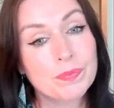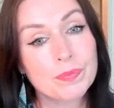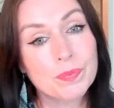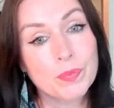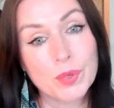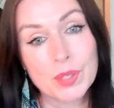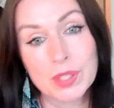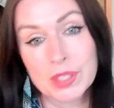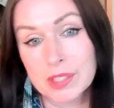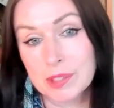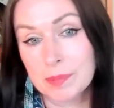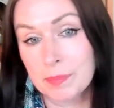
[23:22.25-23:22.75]

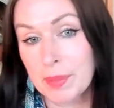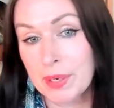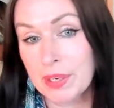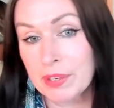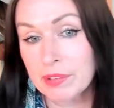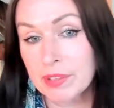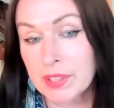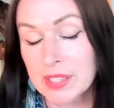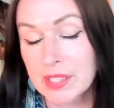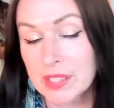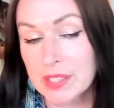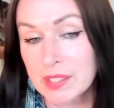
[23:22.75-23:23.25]
what
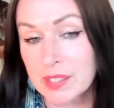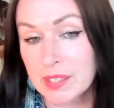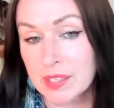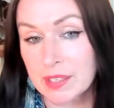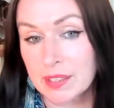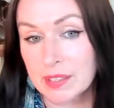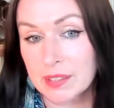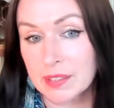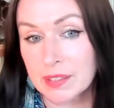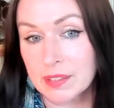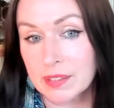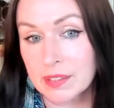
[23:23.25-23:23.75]

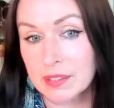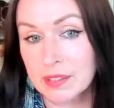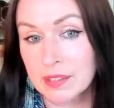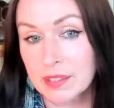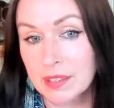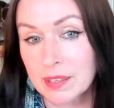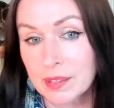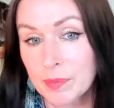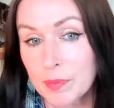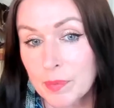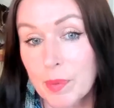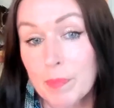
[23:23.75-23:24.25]
experiences,
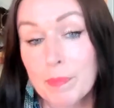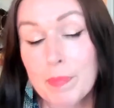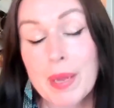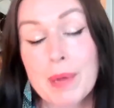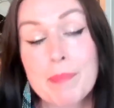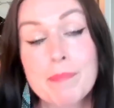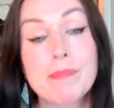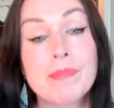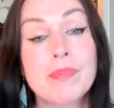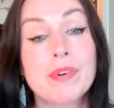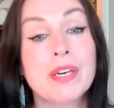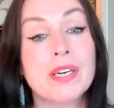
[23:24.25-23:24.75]
what
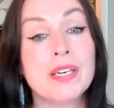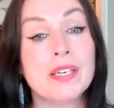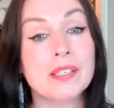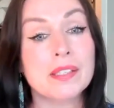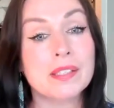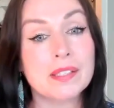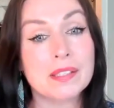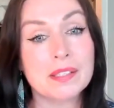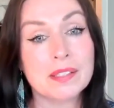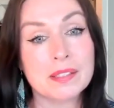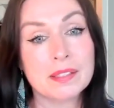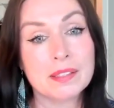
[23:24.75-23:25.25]

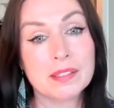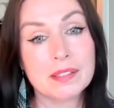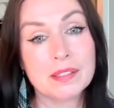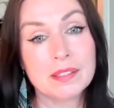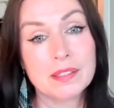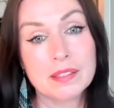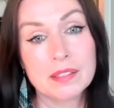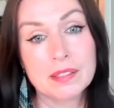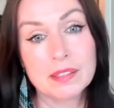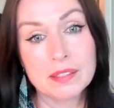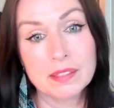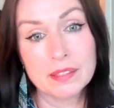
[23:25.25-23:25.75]
memories
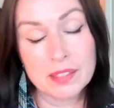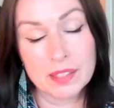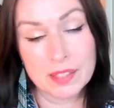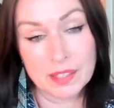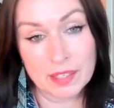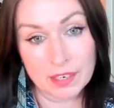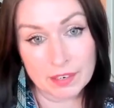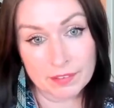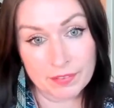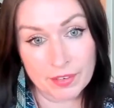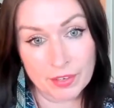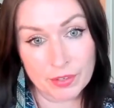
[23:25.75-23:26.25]
did
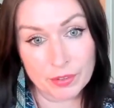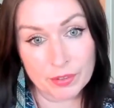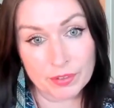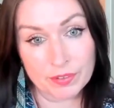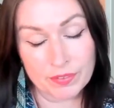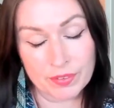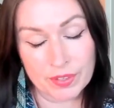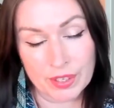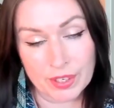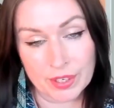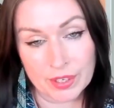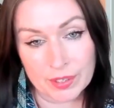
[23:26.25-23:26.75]
it evoke
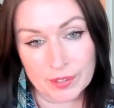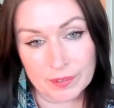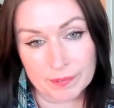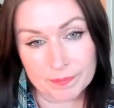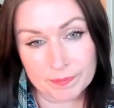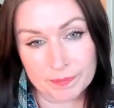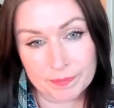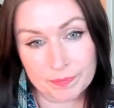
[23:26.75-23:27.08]
for you?